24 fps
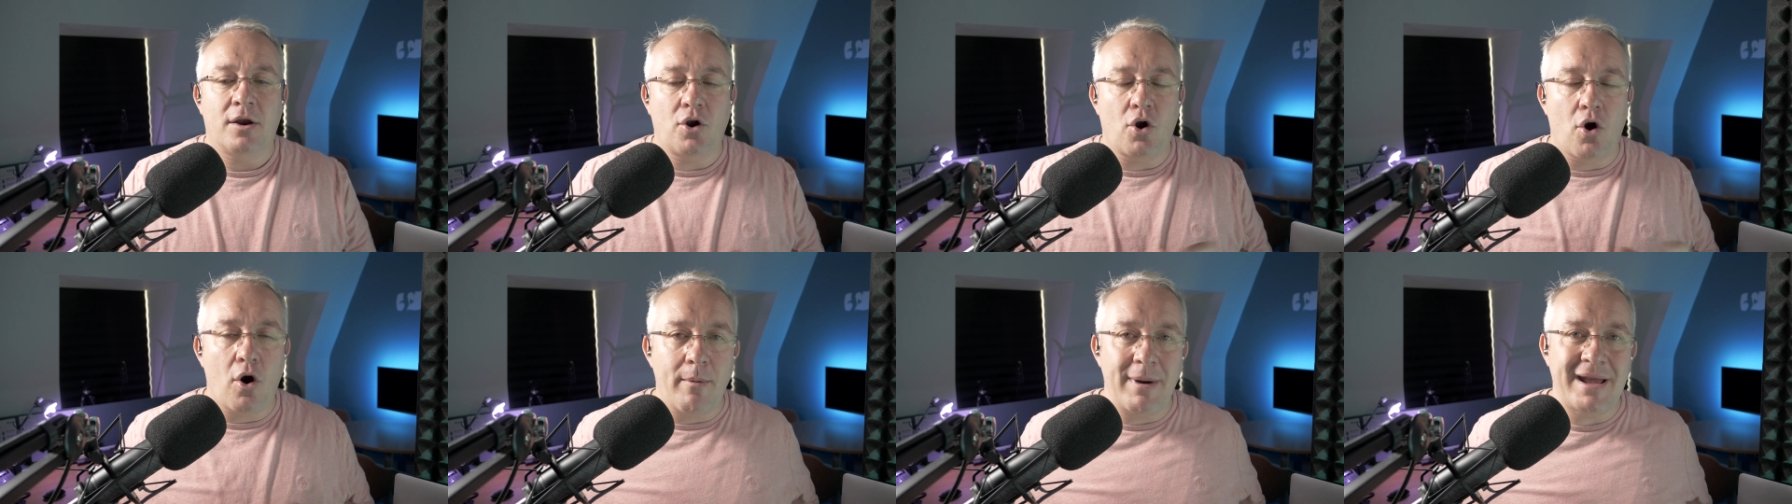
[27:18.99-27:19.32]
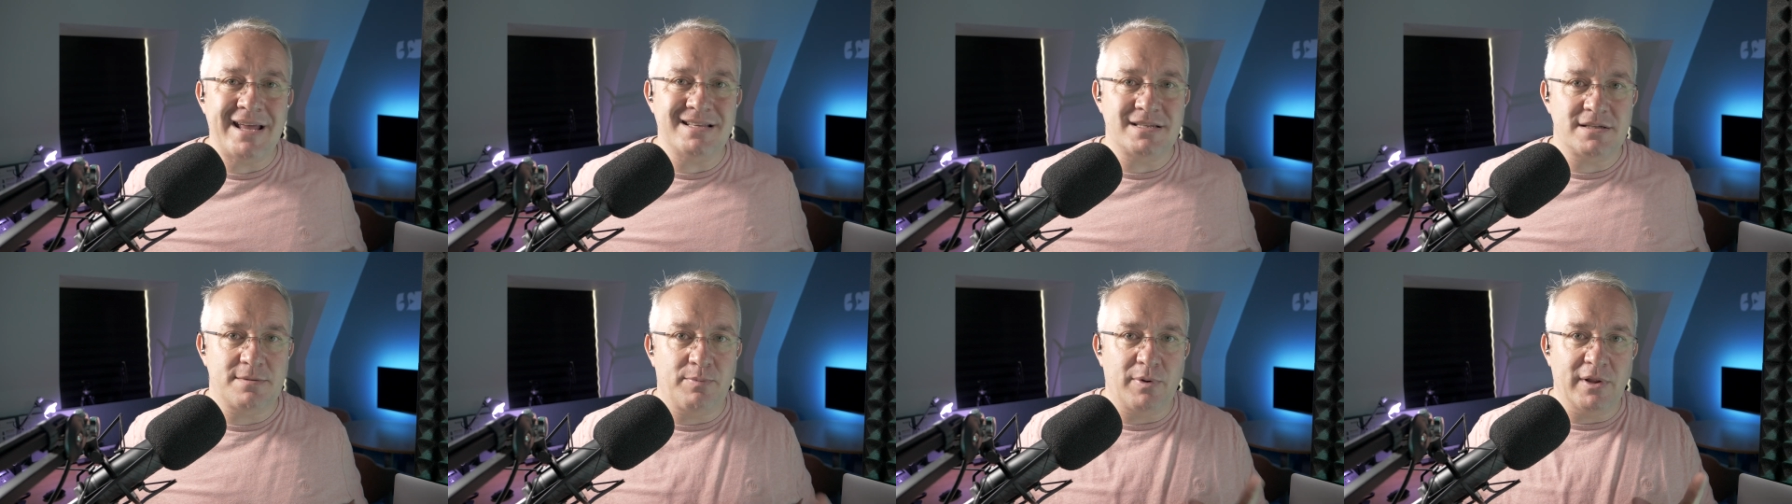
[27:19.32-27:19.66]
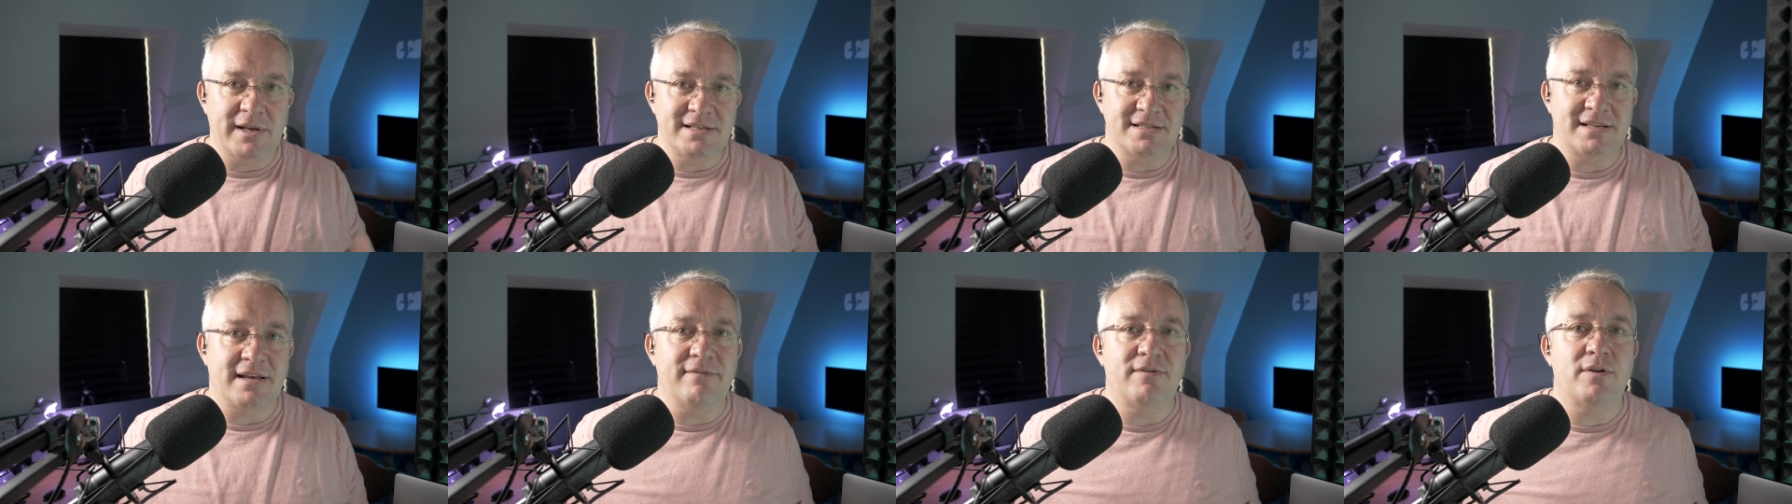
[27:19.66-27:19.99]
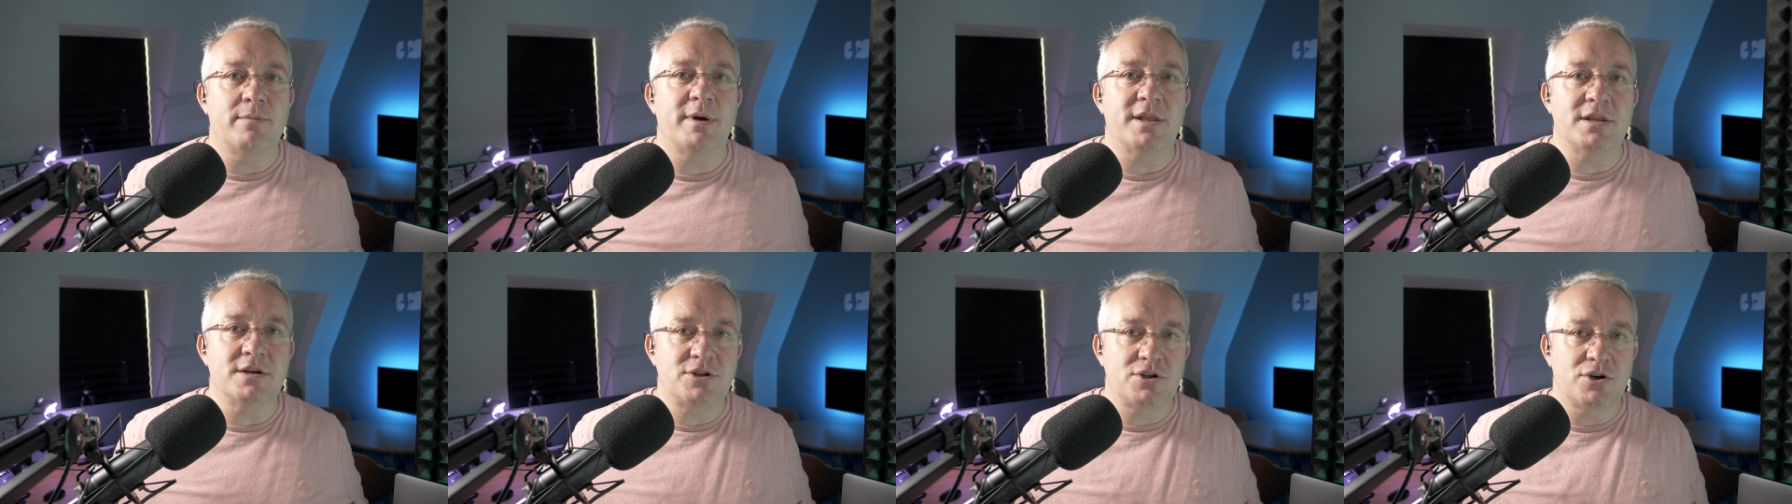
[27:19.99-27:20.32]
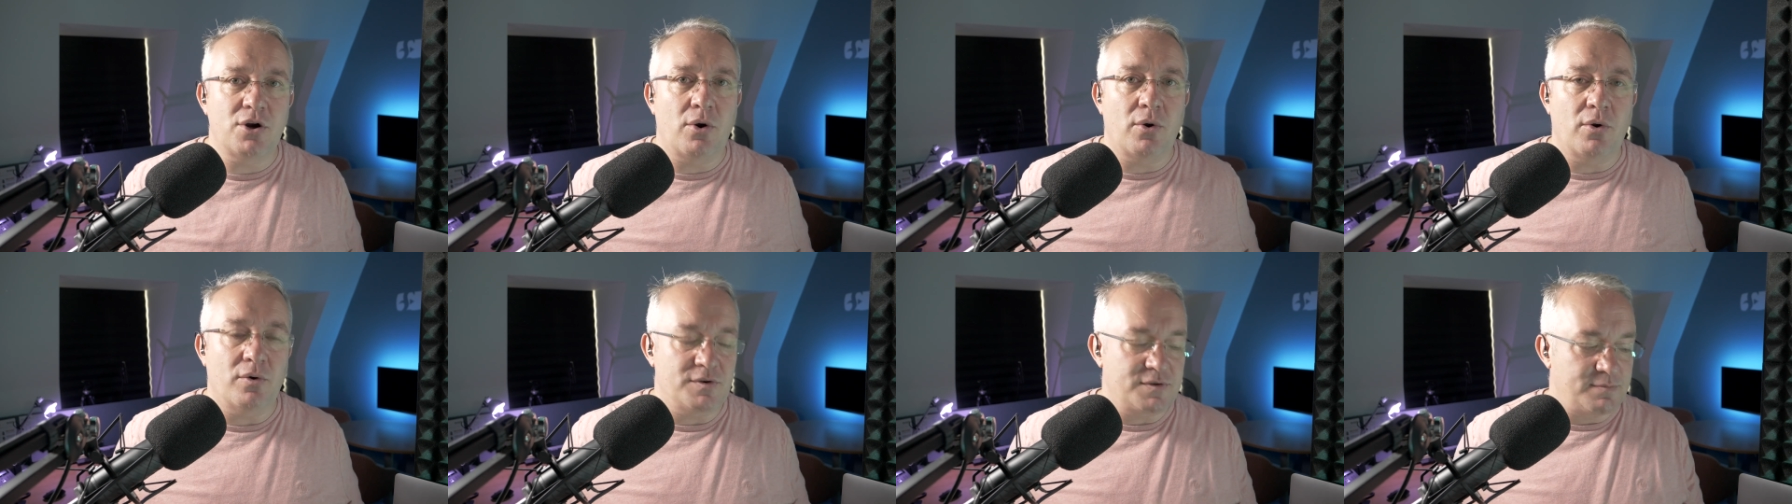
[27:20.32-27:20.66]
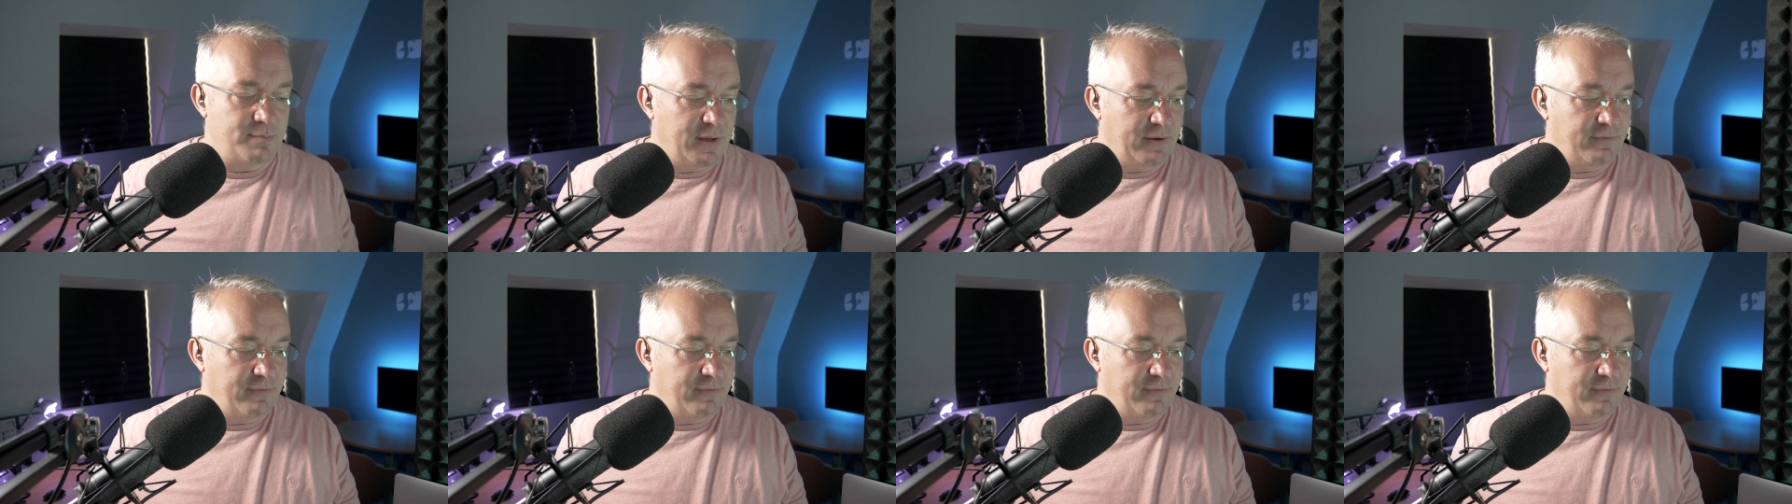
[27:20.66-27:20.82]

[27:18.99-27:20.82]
Comments, please leave them at the show notes,